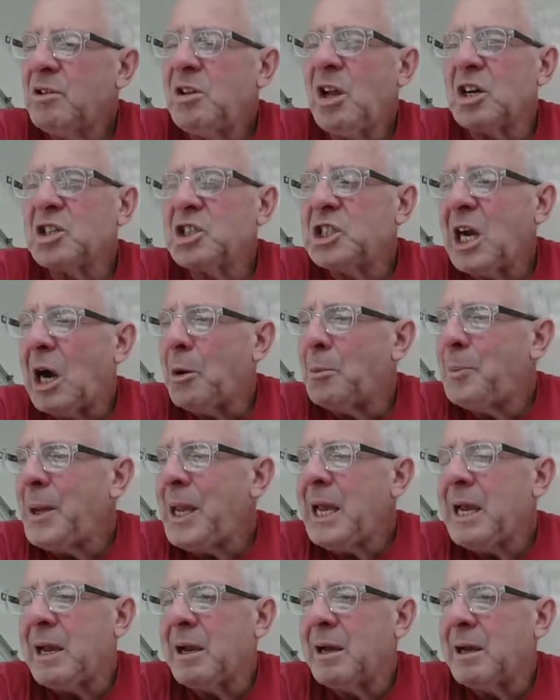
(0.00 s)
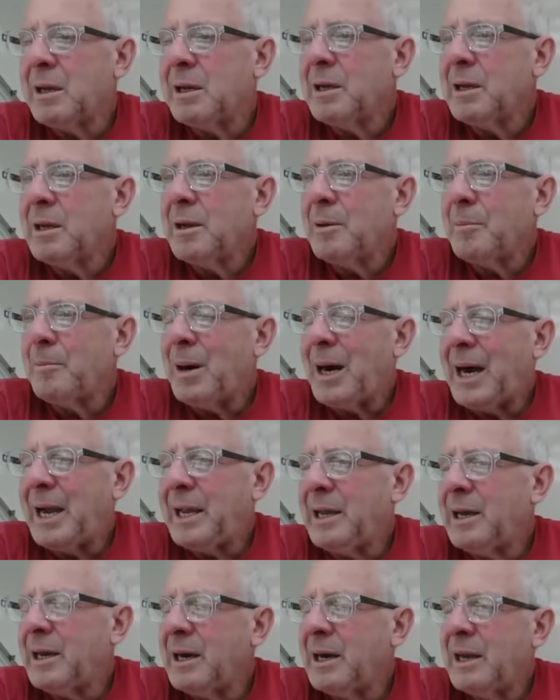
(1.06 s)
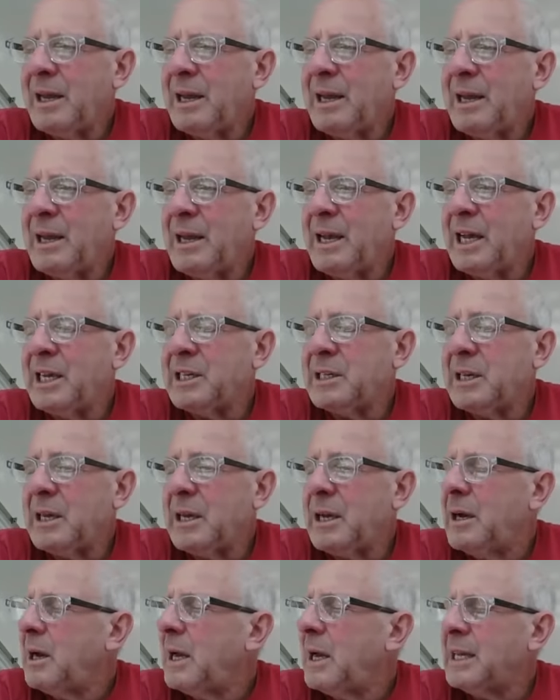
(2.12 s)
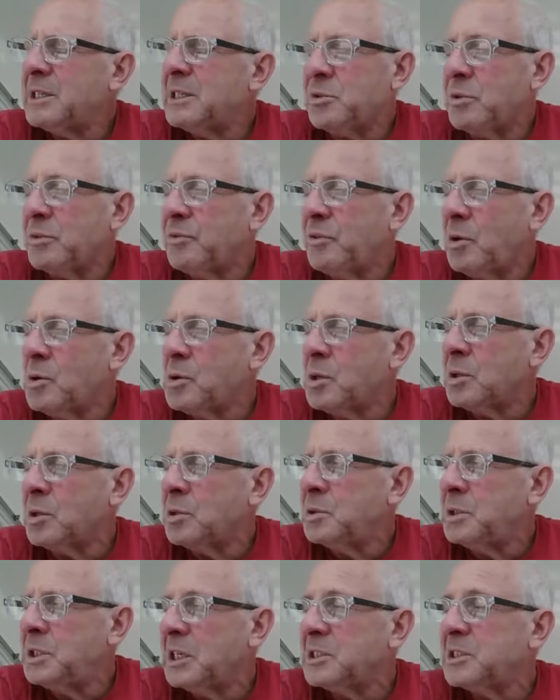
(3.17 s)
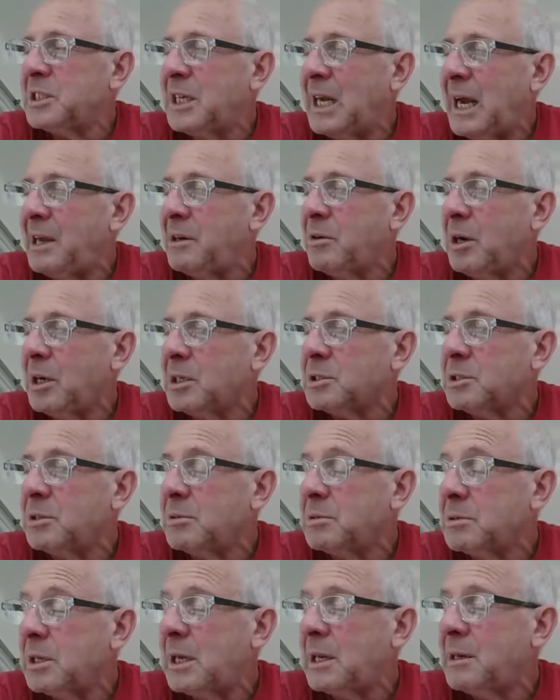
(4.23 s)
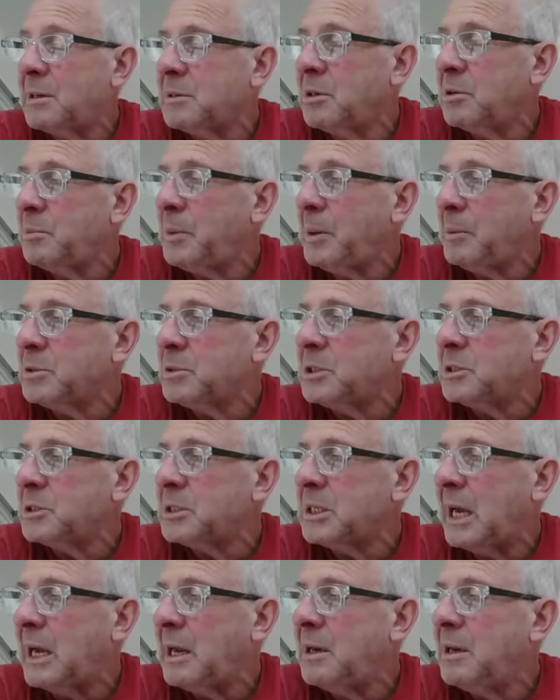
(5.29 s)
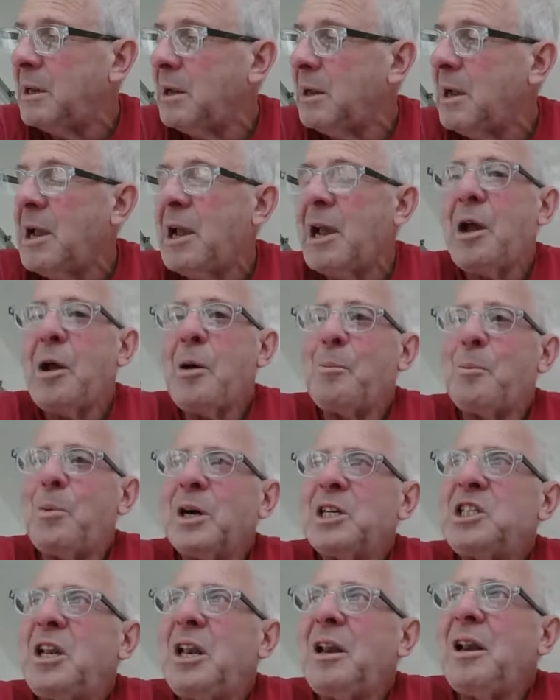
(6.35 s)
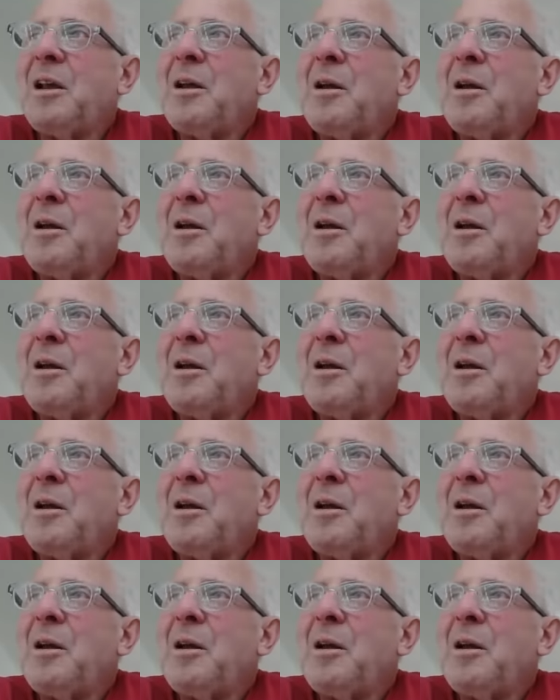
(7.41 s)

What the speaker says: Deng Xiaoping by Ezra Vogel, who just died also. A lot of good people just died. But